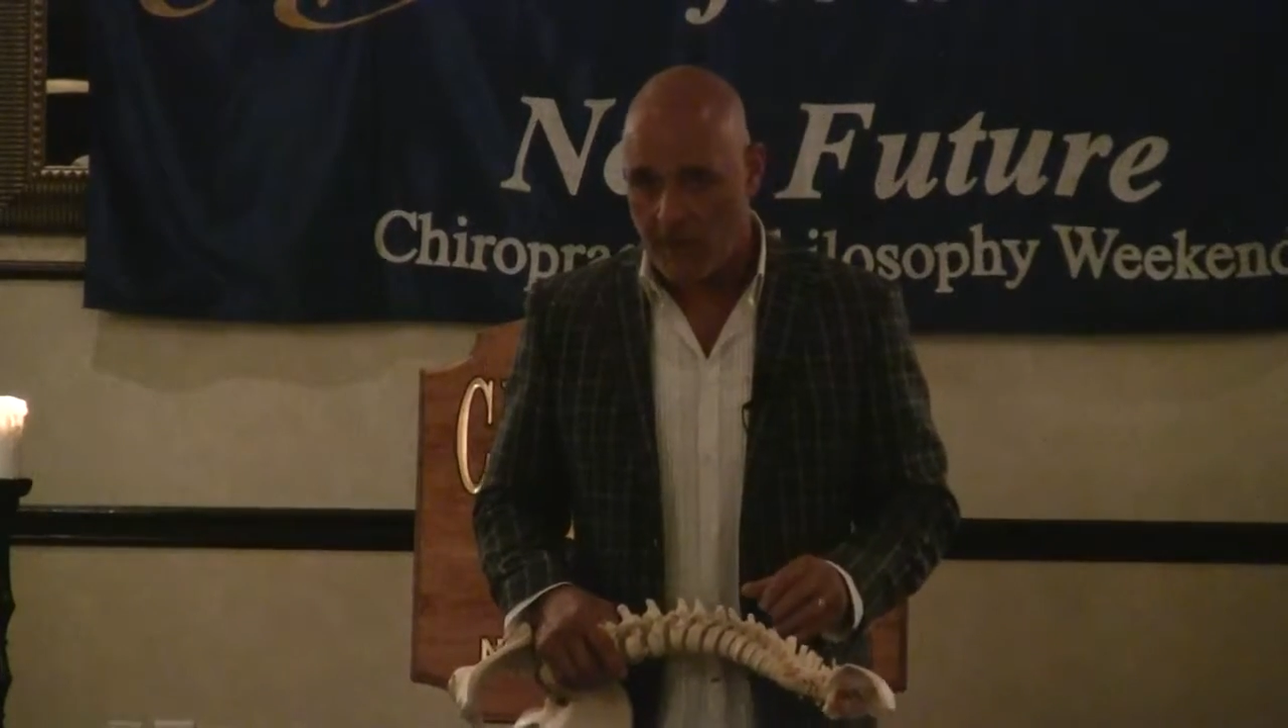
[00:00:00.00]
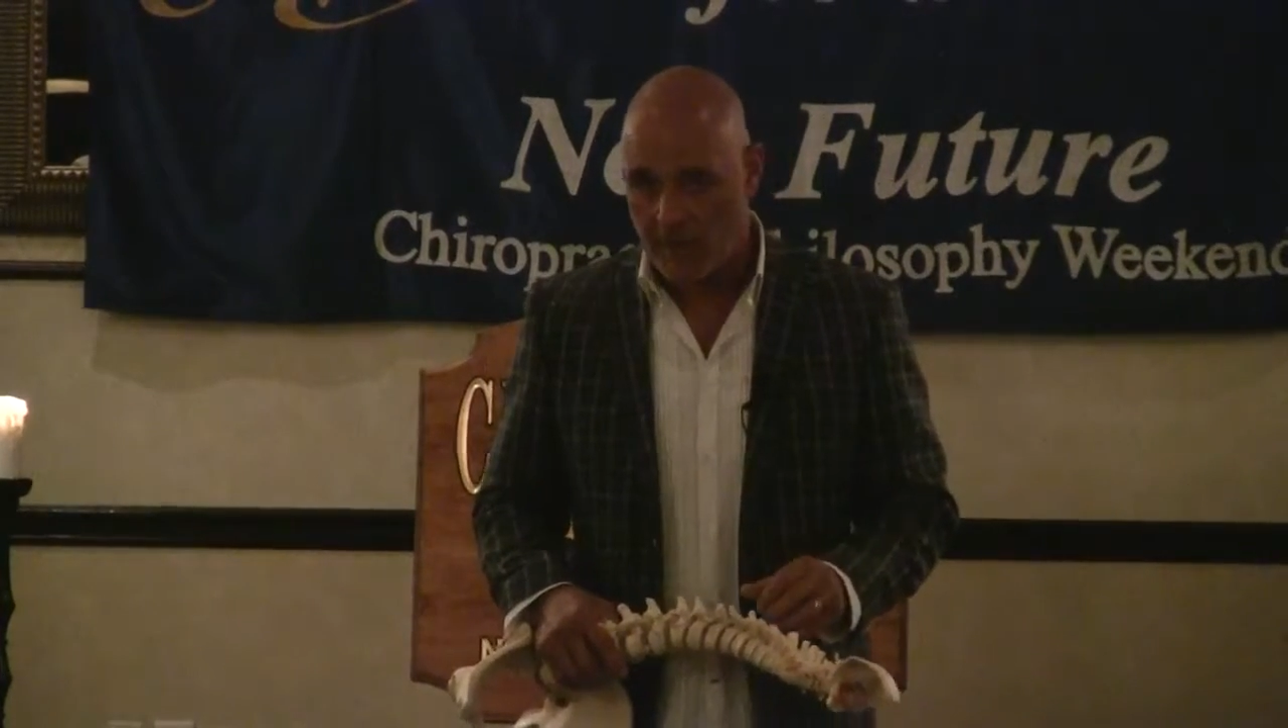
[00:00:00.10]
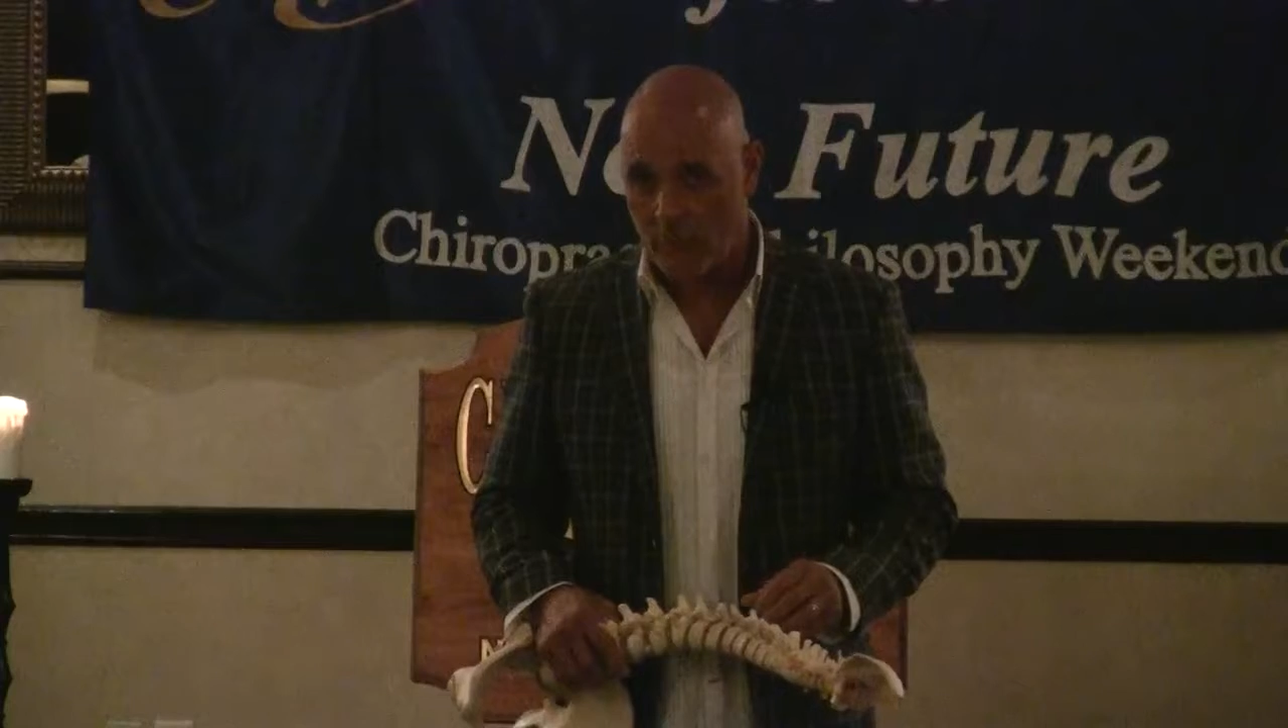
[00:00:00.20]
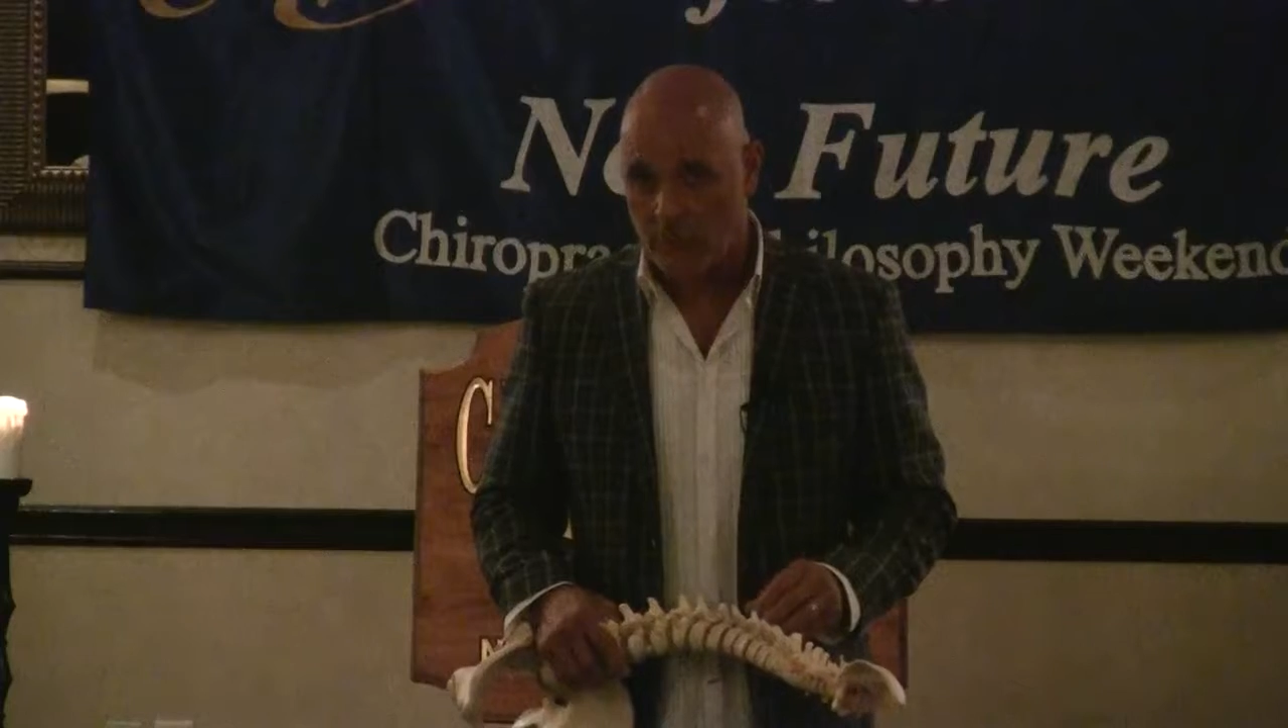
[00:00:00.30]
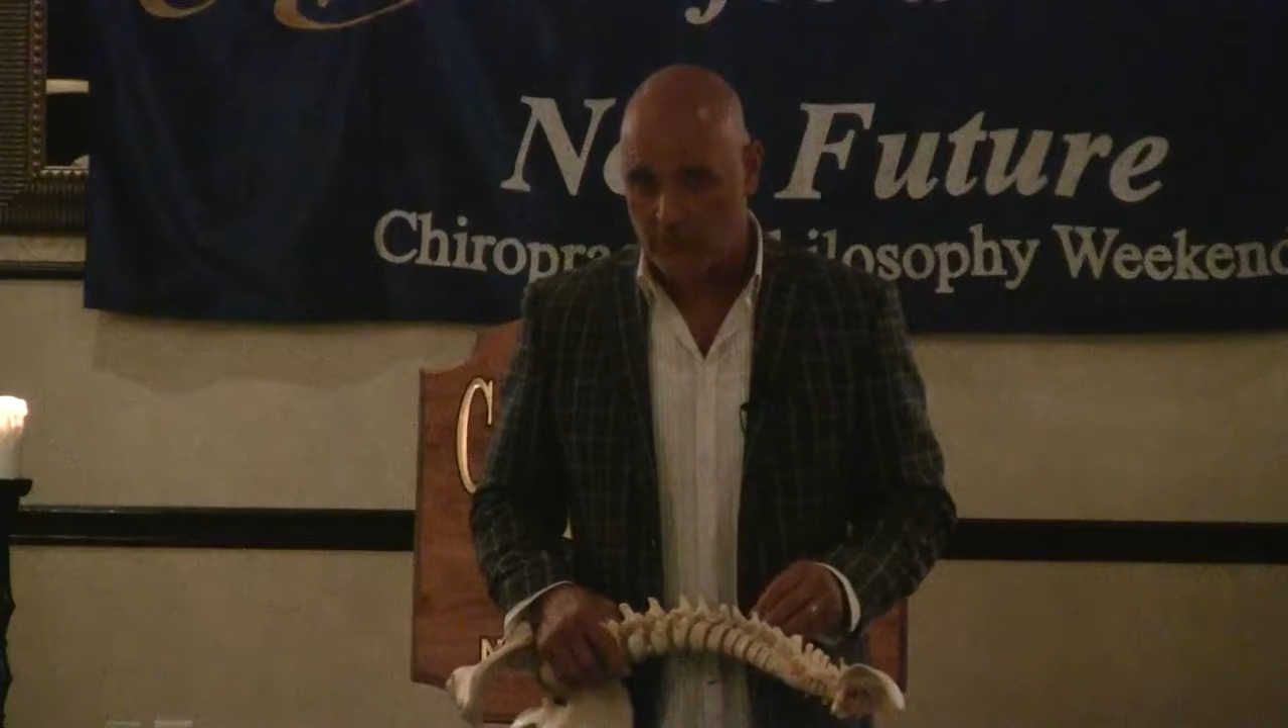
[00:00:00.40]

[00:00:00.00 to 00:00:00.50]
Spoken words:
I will